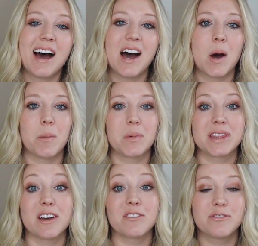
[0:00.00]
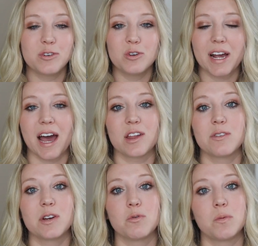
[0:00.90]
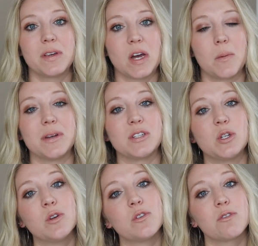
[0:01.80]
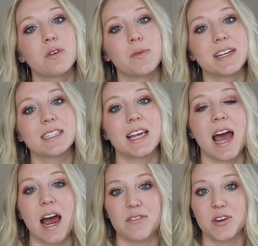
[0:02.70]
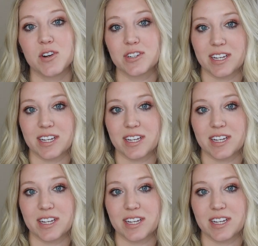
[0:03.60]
um, but that full gallery will be coming two to three weeks after your